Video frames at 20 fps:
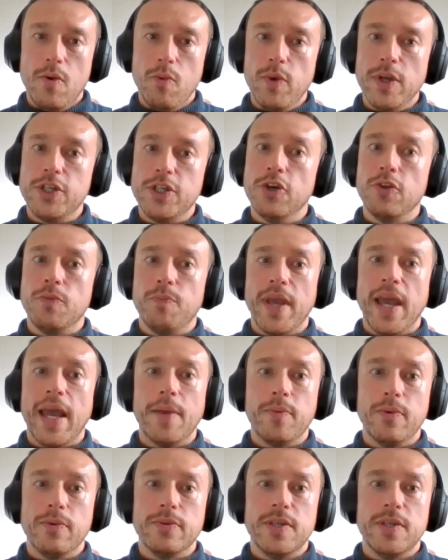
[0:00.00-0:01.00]
we should be
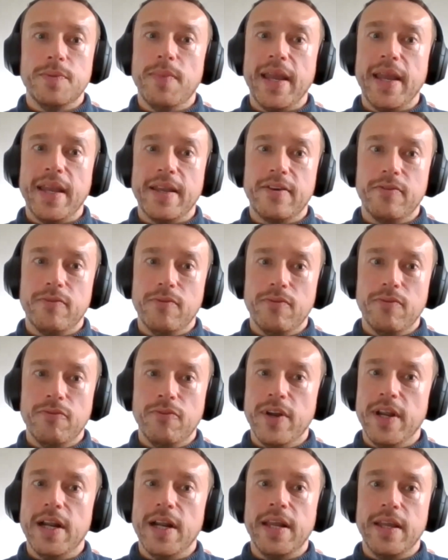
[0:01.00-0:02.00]
able to make
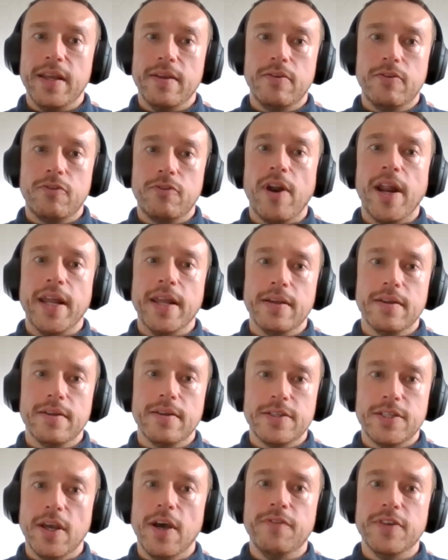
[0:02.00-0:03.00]
really great
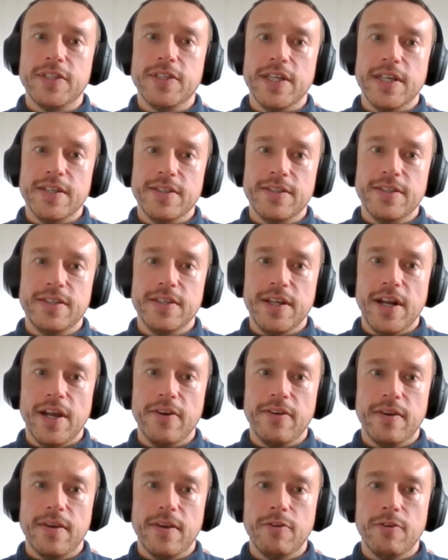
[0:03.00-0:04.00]
services, you
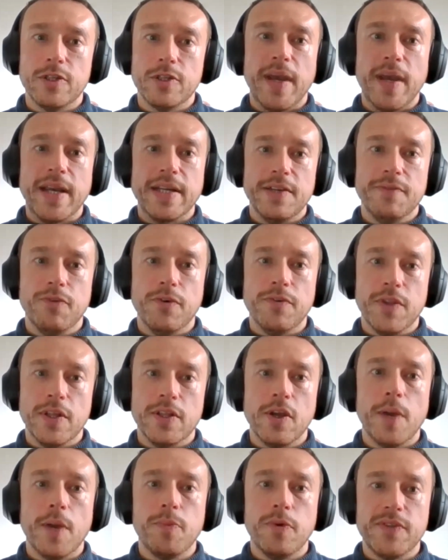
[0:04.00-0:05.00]
know, irrespective of the
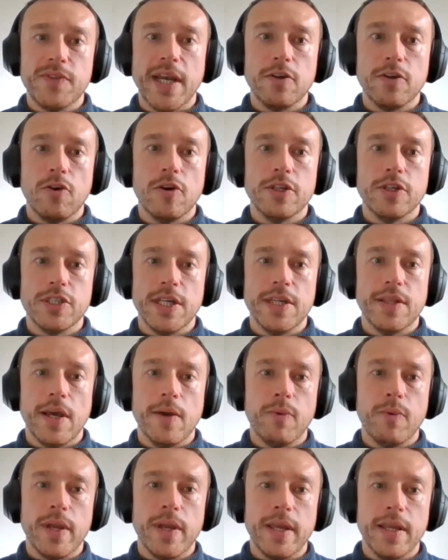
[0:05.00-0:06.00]
type of technology
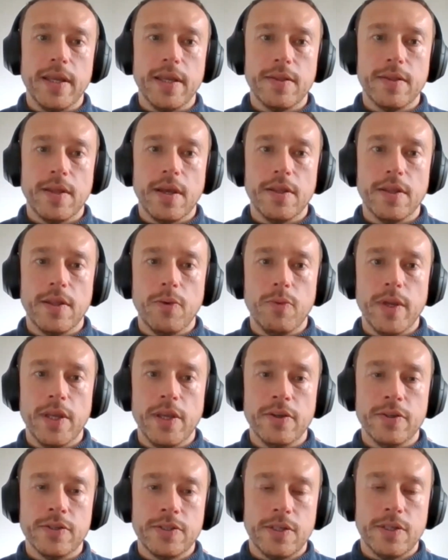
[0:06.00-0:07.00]
that we
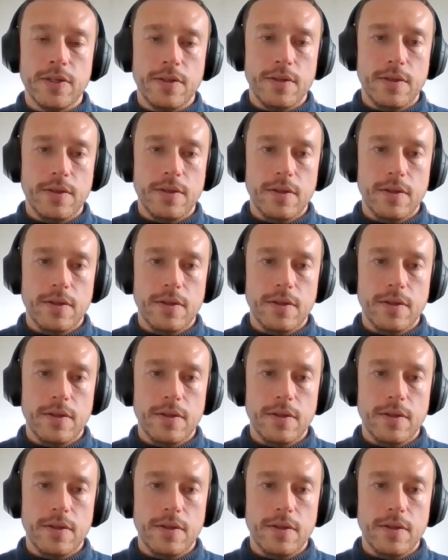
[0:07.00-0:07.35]
use.